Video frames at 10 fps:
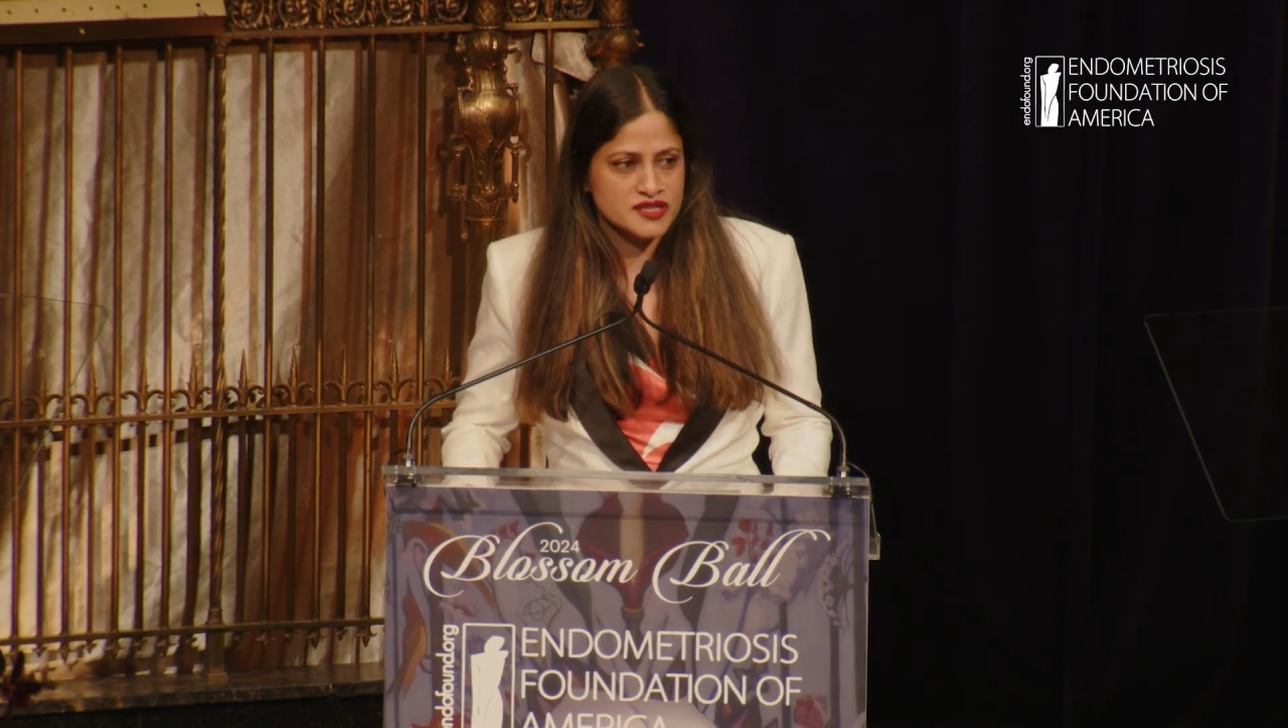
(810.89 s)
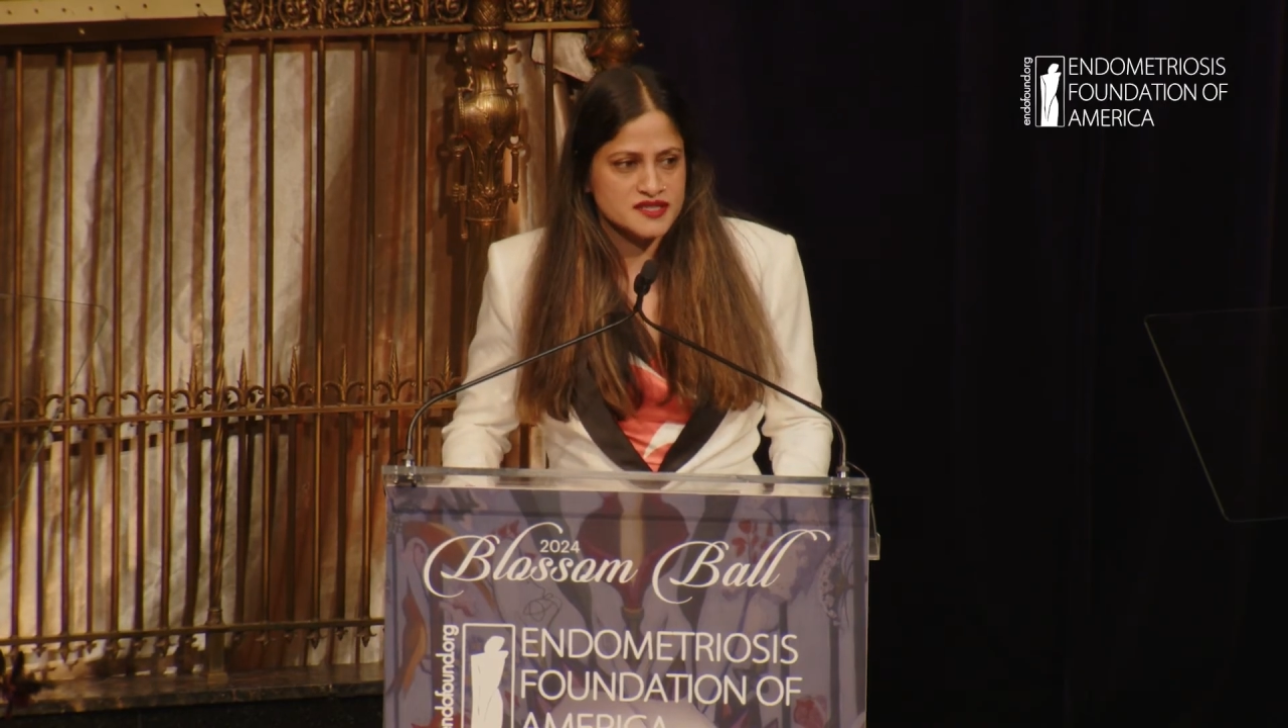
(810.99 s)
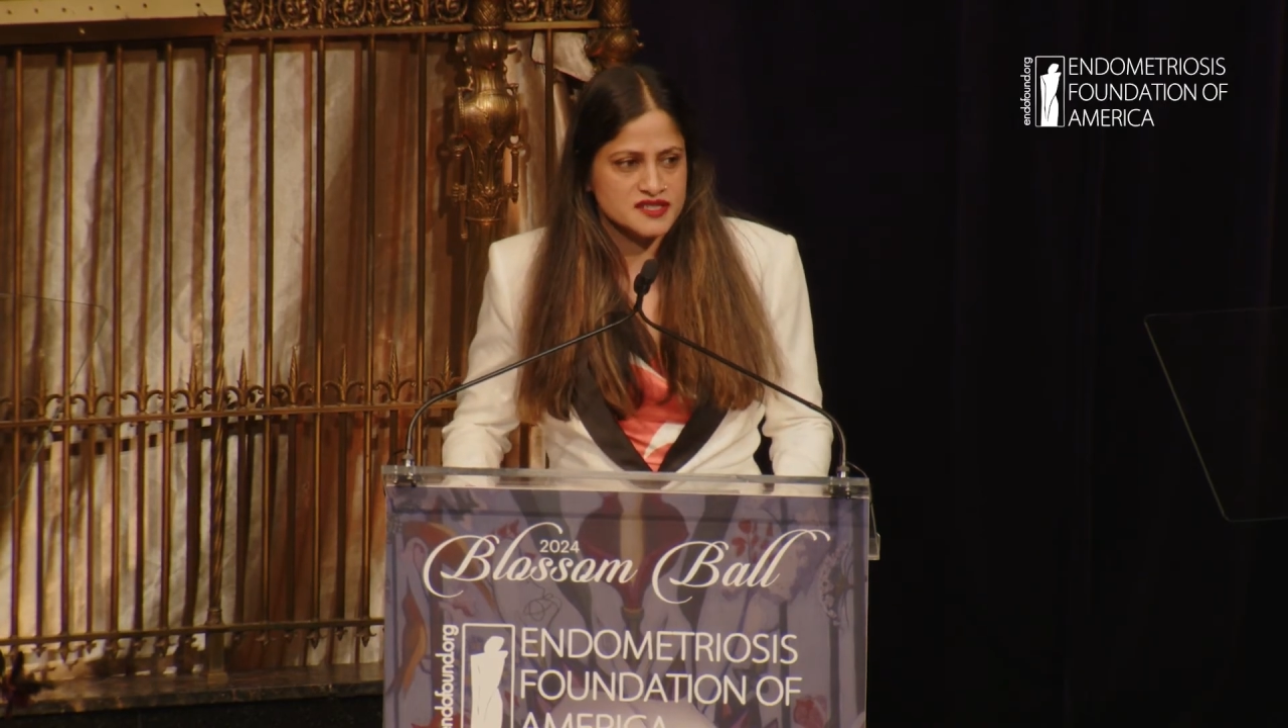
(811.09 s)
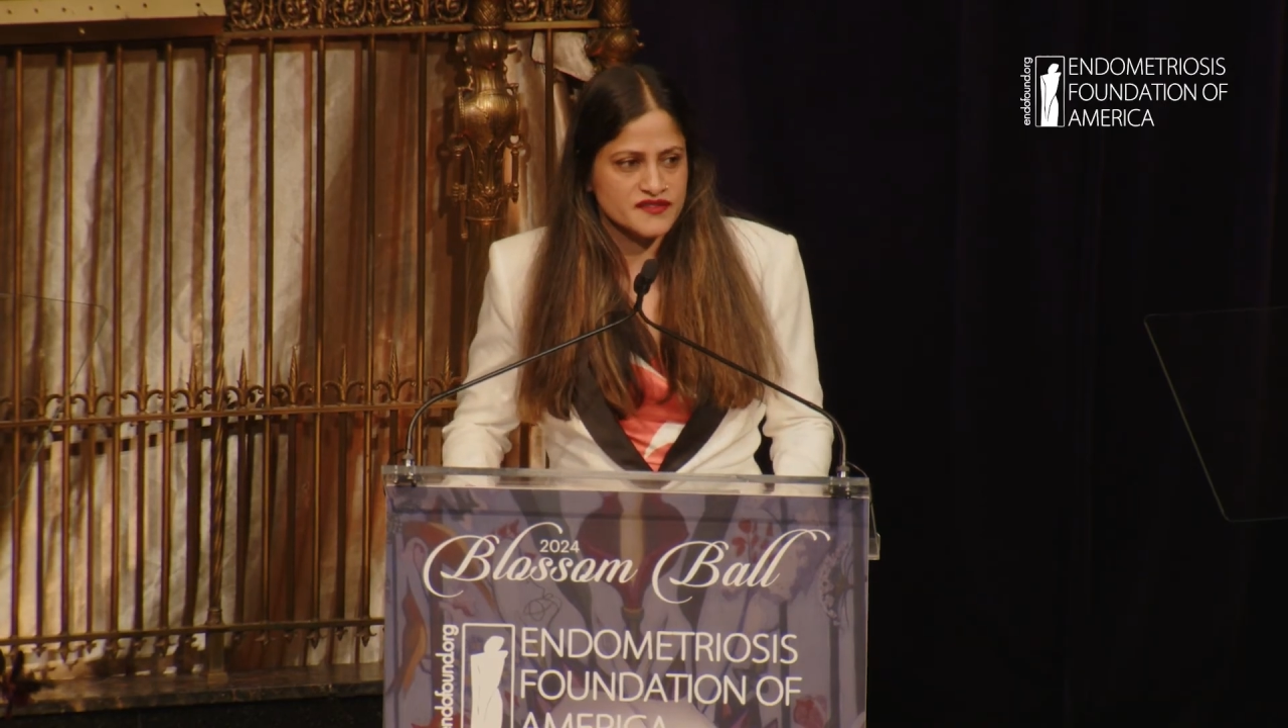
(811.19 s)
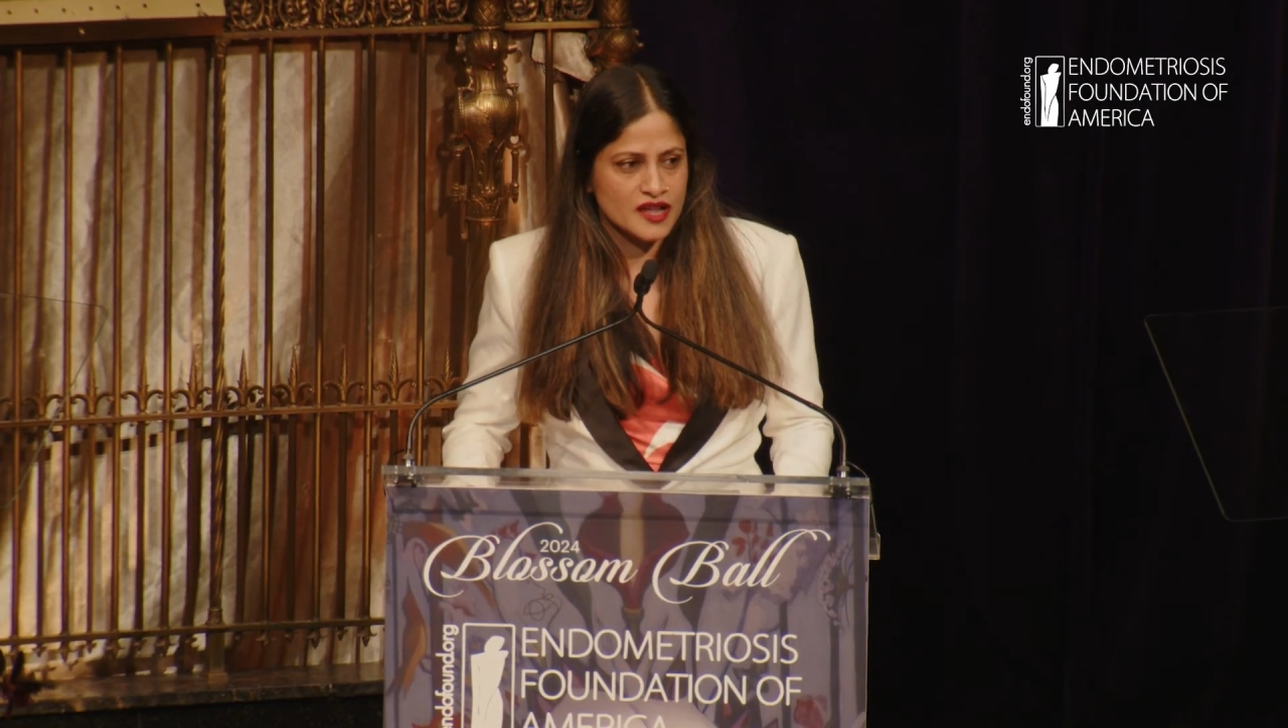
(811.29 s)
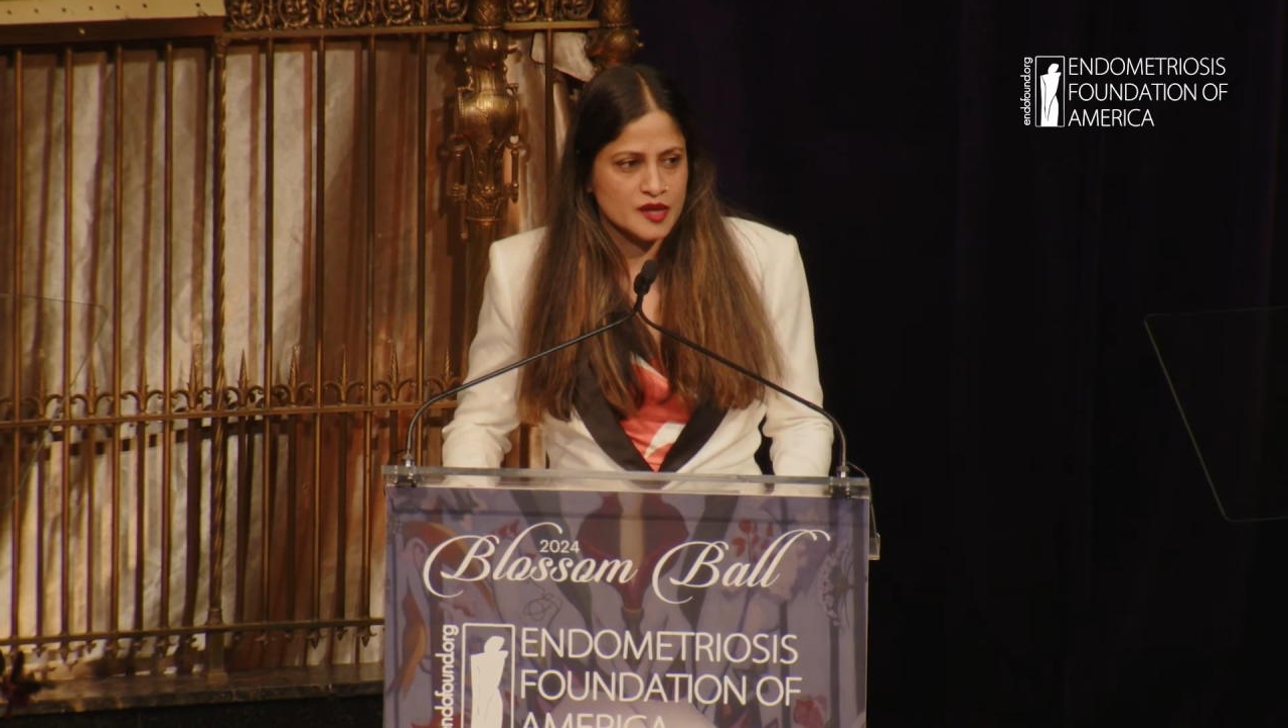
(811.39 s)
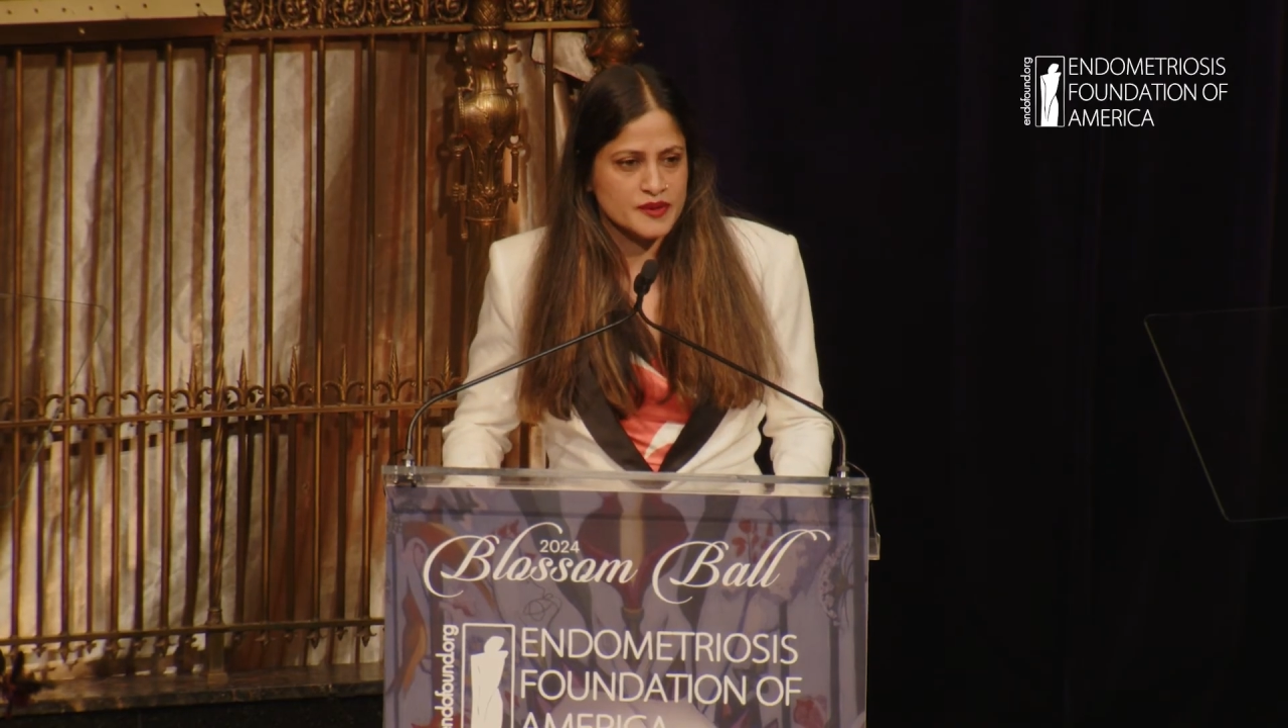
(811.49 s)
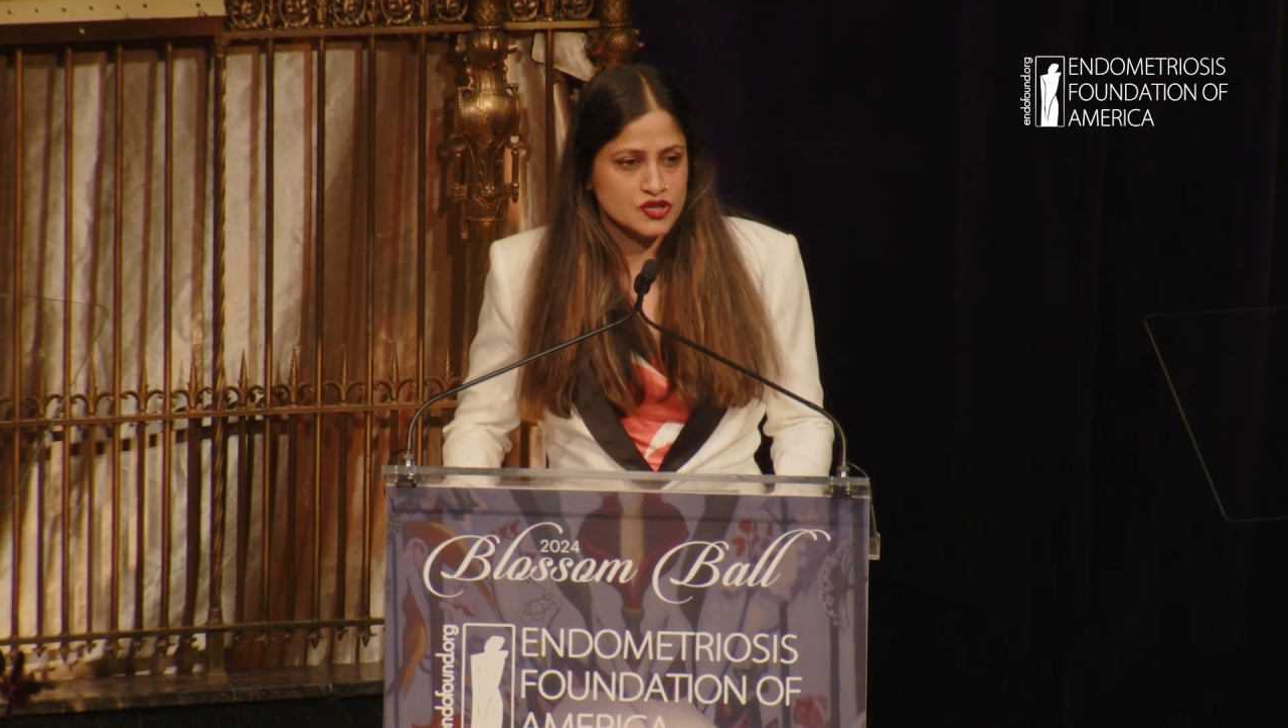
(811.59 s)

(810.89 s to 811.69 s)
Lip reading: to developing